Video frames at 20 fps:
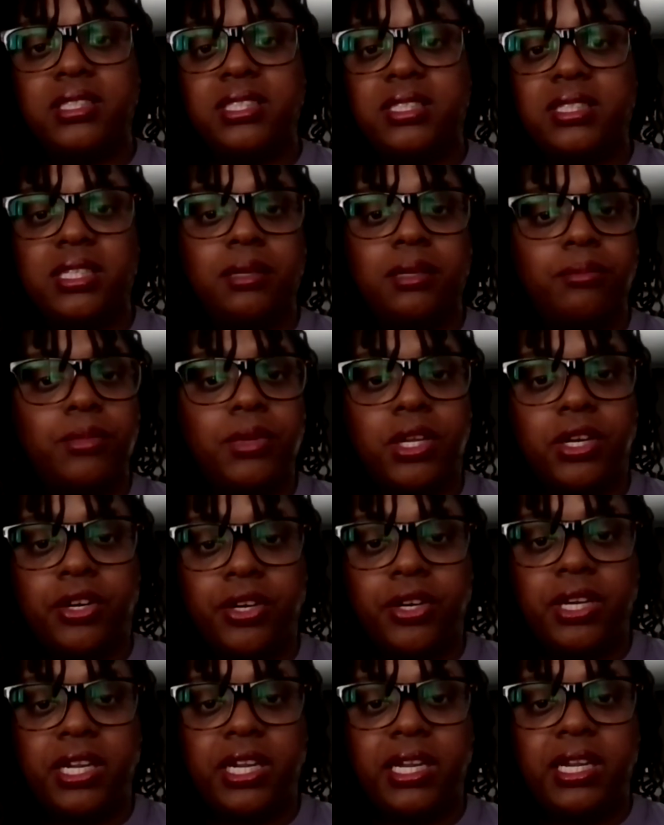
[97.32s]
STEM
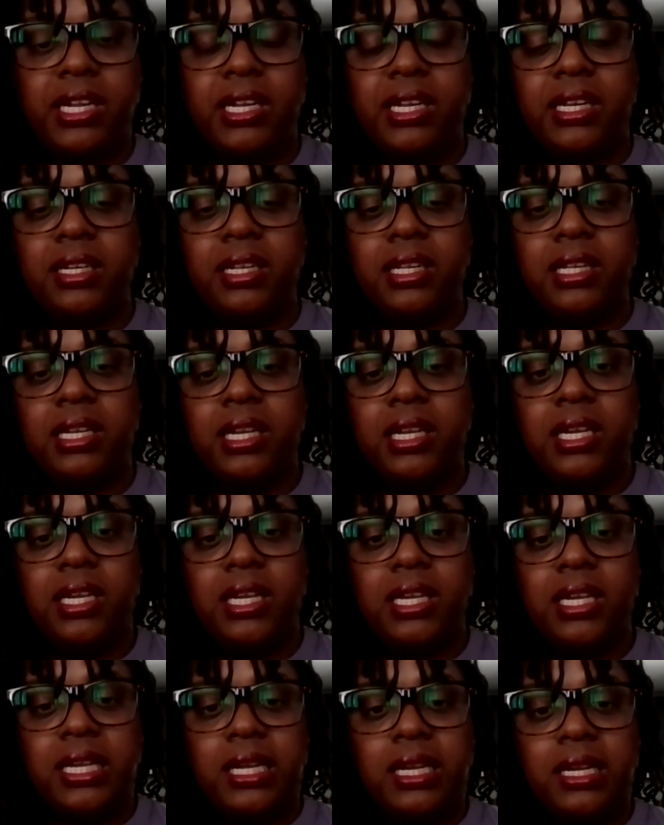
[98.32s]
learning
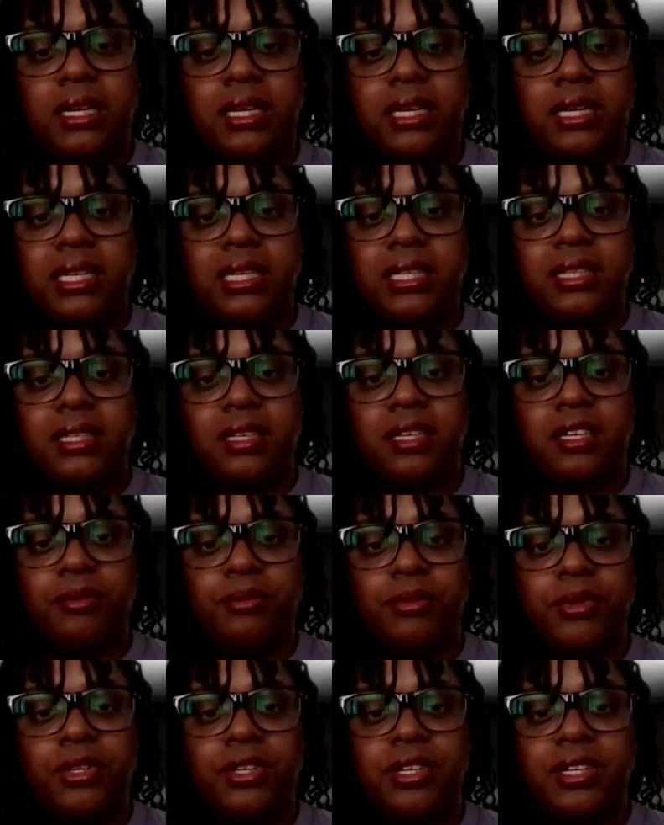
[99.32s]
in the
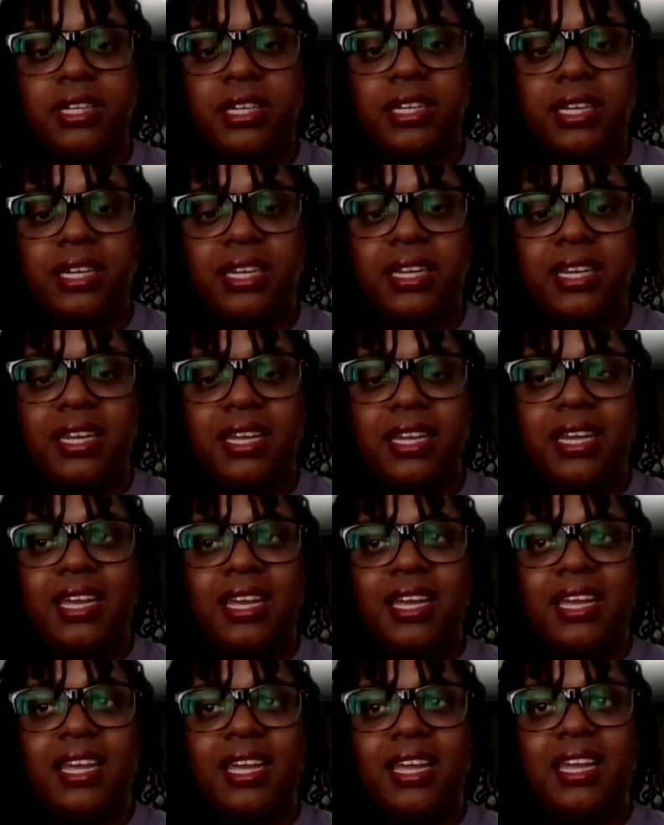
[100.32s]
community
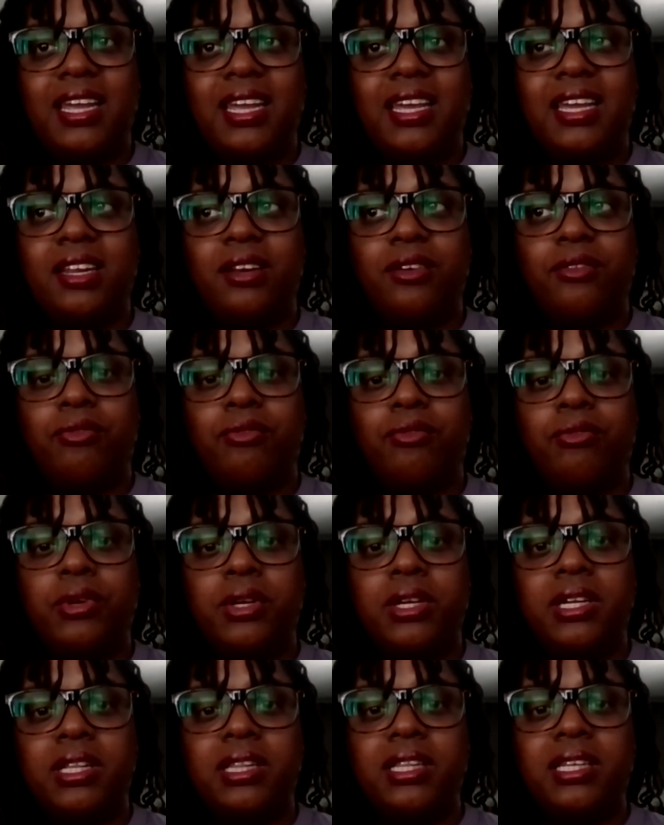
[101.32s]
and
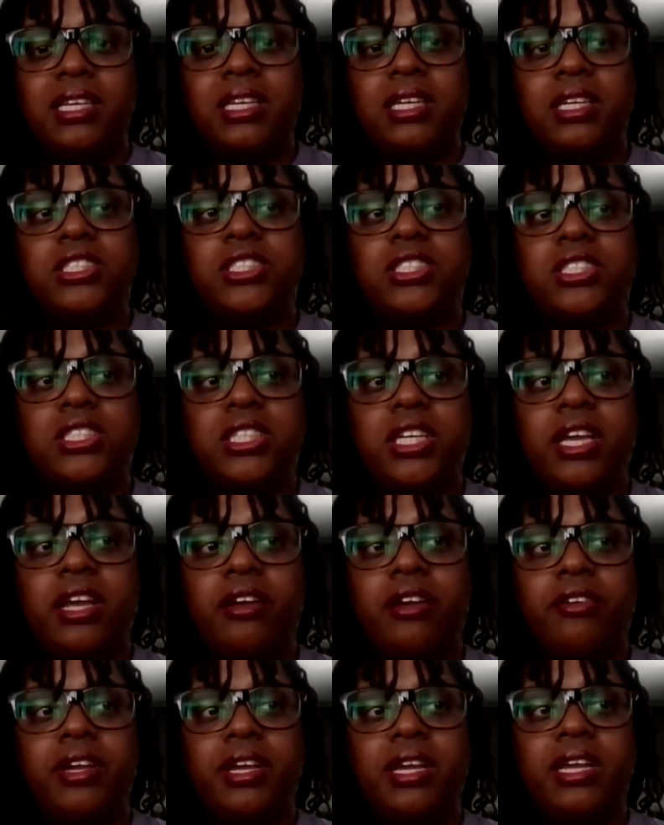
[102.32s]
really
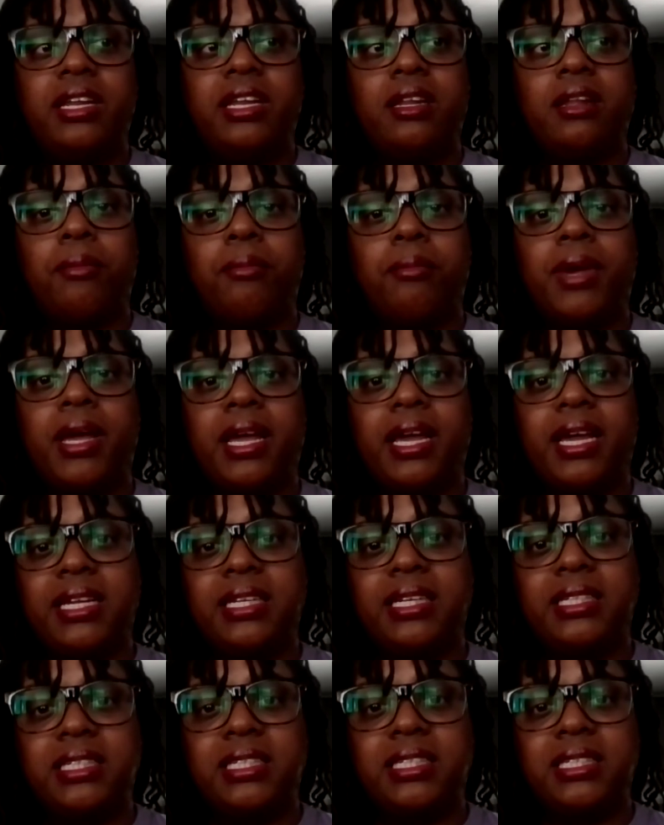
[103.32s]
sharing my
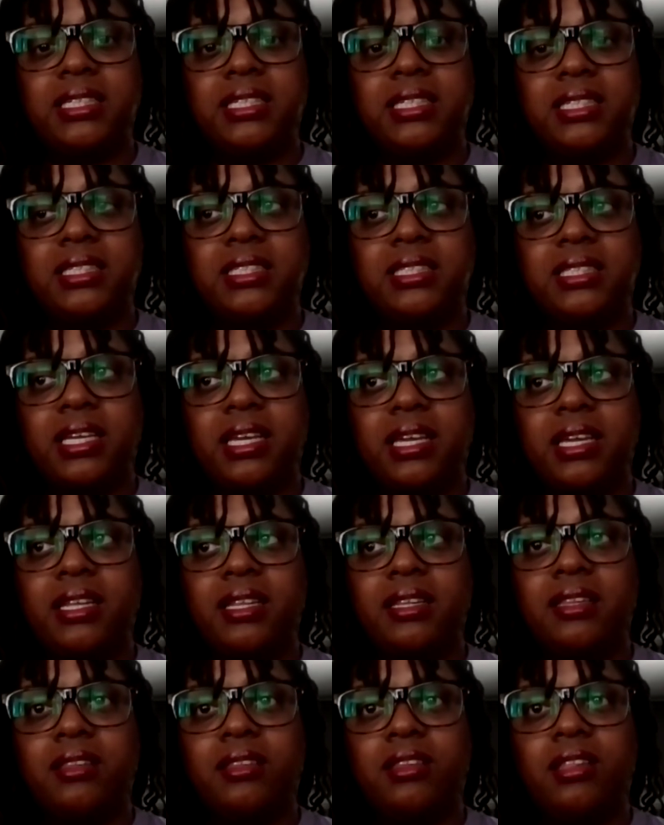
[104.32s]
ideas
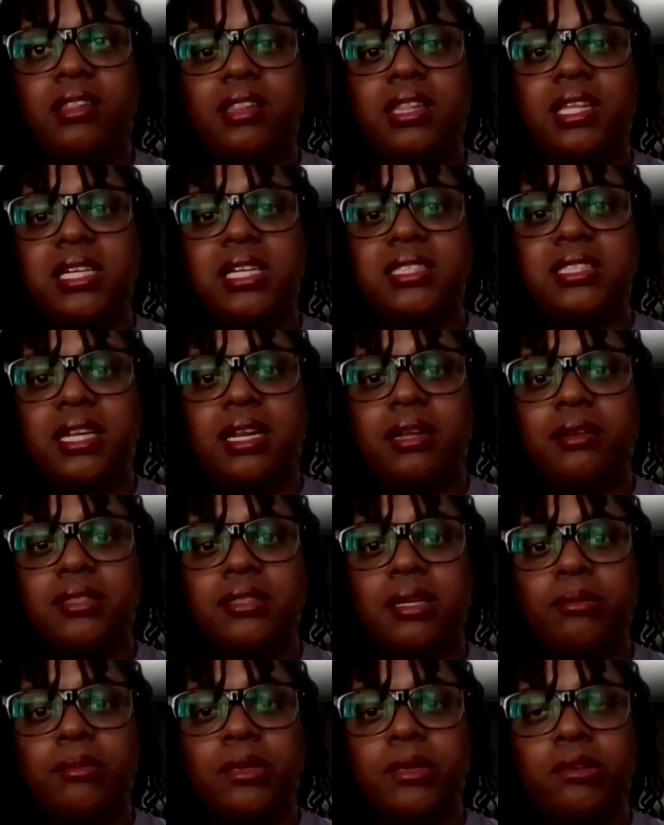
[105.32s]
and the things that I
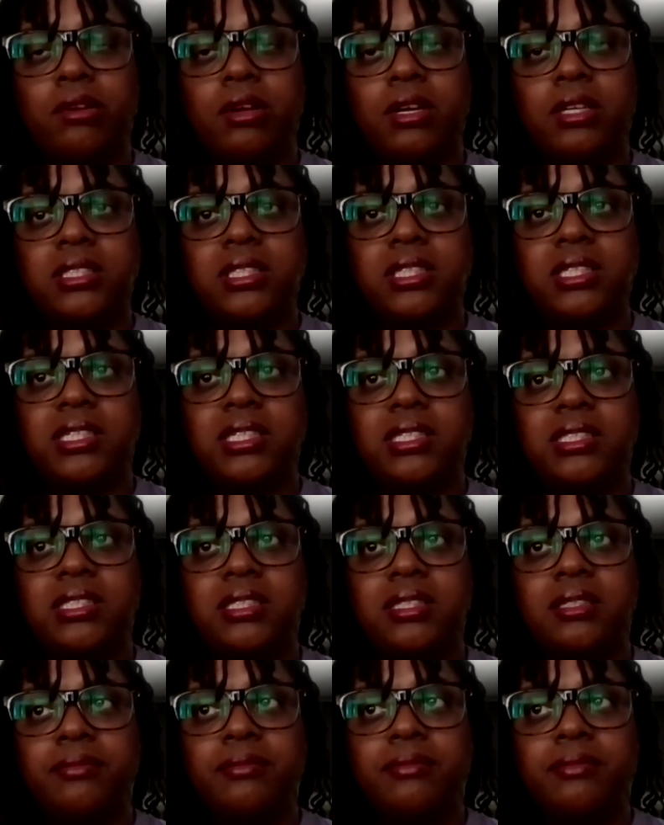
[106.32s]
was coming across
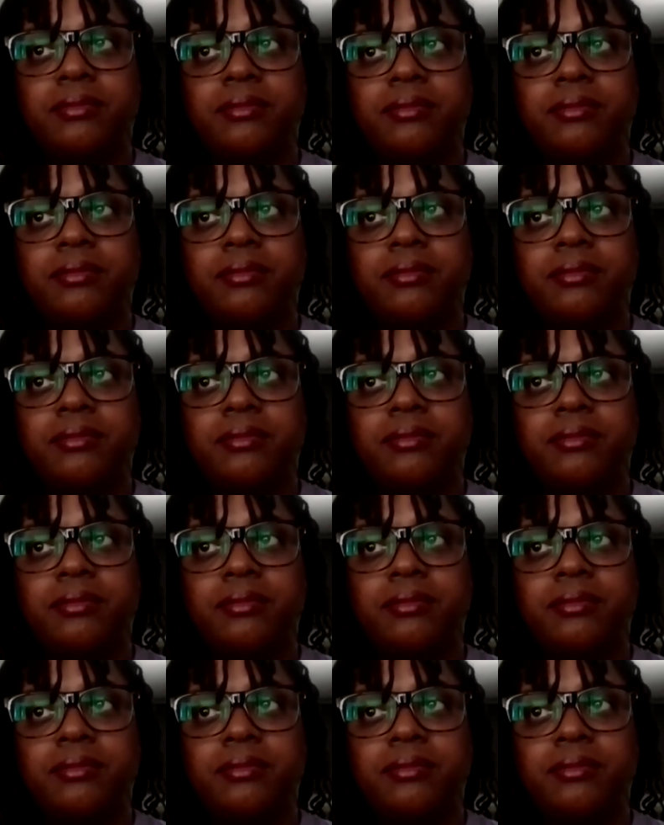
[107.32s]
because